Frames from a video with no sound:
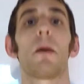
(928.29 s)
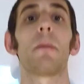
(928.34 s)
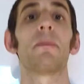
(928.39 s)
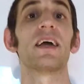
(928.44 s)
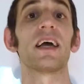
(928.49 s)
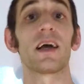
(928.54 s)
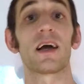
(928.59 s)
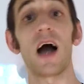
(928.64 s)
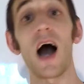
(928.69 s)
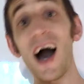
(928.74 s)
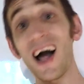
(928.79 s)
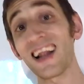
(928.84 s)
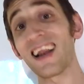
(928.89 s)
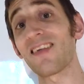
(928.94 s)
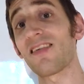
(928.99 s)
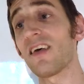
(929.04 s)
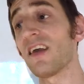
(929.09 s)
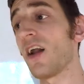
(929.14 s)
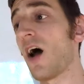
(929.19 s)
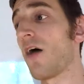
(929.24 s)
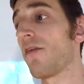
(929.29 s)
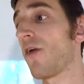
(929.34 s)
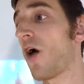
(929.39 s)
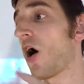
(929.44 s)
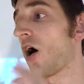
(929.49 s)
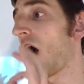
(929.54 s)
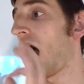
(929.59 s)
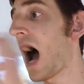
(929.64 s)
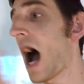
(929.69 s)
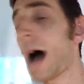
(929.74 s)
being cognizant of
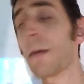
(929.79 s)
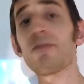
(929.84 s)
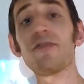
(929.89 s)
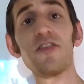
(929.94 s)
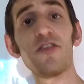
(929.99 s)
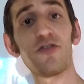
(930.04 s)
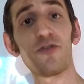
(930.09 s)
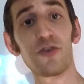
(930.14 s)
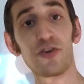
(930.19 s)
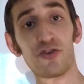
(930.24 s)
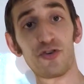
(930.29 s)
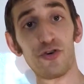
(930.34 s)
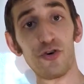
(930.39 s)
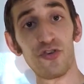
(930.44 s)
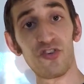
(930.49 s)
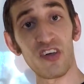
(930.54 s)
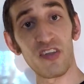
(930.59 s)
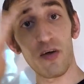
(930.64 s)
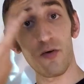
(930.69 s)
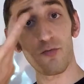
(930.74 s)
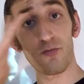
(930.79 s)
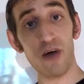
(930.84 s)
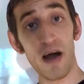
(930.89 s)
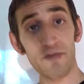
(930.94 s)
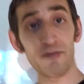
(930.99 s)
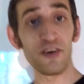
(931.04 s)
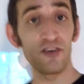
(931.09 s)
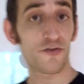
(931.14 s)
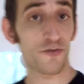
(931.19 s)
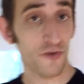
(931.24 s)
our options for choosing the
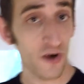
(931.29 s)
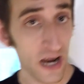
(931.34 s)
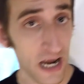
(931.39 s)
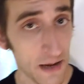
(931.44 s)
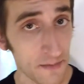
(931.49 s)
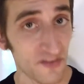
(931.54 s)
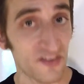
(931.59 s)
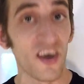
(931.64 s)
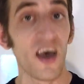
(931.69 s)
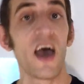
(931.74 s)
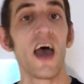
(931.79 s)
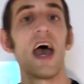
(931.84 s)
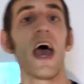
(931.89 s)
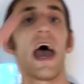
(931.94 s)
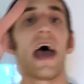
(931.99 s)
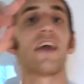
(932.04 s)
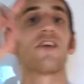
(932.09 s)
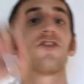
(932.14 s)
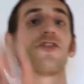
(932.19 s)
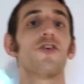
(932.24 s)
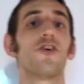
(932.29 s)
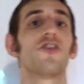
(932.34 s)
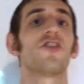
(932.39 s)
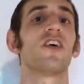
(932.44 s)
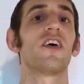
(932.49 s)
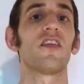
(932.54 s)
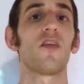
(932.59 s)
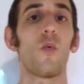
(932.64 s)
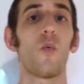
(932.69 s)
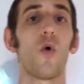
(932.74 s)
reference frames and
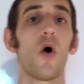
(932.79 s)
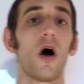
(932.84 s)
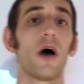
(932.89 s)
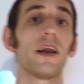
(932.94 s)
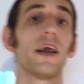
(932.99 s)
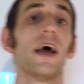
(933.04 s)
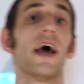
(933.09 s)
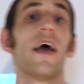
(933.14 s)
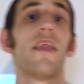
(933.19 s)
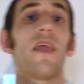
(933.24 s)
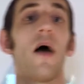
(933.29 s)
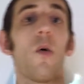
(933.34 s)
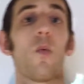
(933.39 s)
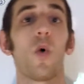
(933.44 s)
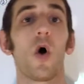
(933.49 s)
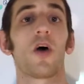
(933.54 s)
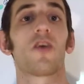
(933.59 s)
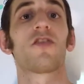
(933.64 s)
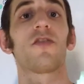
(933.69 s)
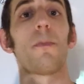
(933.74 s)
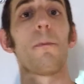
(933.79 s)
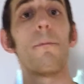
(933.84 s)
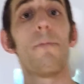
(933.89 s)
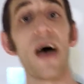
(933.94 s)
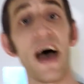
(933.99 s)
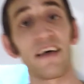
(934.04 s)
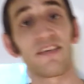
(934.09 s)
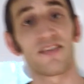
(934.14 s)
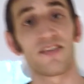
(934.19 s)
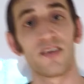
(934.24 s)
choosing the one that works
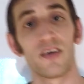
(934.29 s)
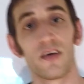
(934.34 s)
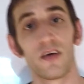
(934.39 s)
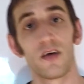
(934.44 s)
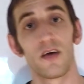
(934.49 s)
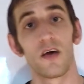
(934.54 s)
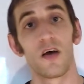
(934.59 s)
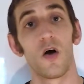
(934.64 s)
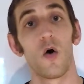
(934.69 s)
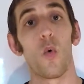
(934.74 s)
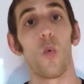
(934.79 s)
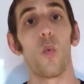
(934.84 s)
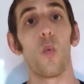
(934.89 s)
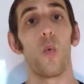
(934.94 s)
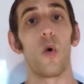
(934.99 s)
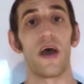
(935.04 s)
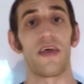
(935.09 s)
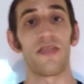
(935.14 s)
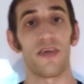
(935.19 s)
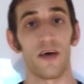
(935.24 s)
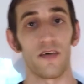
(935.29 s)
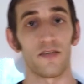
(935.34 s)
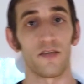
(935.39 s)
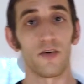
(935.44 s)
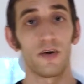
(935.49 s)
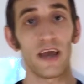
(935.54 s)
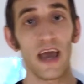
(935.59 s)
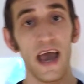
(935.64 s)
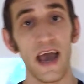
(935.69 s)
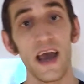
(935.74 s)
best with us,
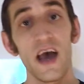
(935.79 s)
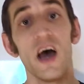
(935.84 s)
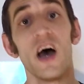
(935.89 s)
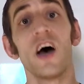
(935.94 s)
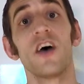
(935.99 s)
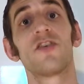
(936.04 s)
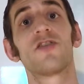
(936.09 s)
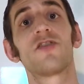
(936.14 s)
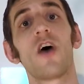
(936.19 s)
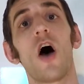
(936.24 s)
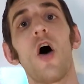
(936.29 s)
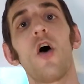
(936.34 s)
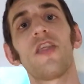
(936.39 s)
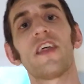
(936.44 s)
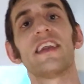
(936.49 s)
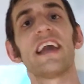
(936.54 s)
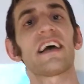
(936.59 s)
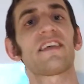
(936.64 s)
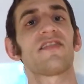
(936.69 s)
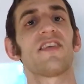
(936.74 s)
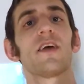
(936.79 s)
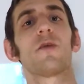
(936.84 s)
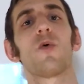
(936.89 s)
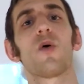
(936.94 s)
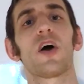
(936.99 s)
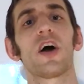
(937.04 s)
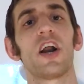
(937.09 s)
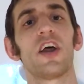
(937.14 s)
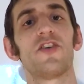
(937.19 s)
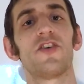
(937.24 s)
okay? So the next thing
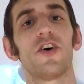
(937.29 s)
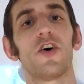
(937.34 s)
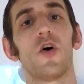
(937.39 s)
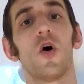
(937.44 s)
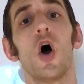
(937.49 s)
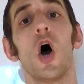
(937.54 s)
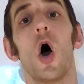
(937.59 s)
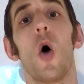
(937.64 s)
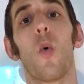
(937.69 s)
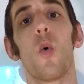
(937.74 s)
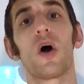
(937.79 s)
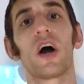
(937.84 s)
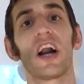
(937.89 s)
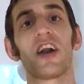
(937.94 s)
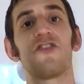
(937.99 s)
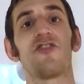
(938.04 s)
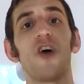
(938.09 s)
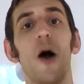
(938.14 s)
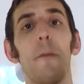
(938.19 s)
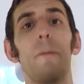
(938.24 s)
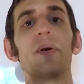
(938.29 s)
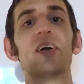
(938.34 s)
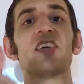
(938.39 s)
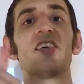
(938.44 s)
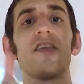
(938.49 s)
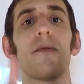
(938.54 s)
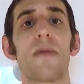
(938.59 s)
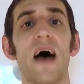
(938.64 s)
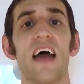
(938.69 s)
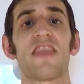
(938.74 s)
we're going to do, we're going to jump into
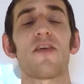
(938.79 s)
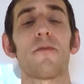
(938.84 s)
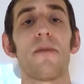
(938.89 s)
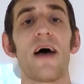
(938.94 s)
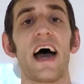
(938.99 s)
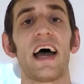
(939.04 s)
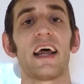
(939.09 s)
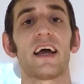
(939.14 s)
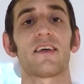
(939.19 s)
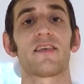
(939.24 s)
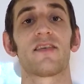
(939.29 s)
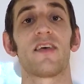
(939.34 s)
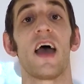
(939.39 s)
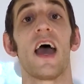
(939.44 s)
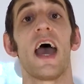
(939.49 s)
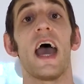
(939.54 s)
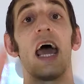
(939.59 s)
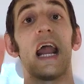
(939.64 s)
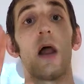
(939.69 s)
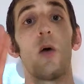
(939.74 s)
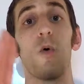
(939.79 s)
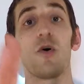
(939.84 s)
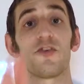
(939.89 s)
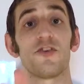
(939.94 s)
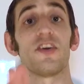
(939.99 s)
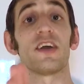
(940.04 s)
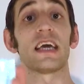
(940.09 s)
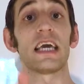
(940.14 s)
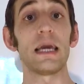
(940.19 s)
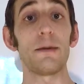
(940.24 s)
the mathematics, and I want you
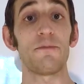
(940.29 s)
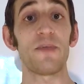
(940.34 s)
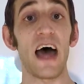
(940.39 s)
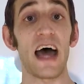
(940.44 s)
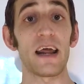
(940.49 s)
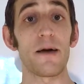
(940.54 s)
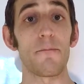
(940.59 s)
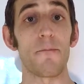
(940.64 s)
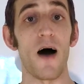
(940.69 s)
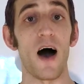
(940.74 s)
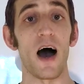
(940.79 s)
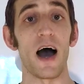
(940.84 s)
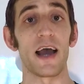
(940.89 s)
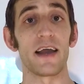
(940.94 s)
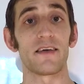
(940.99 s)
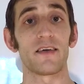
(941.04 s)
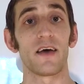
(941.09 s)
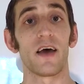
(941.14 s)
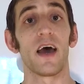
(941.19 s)
to keep that in mind,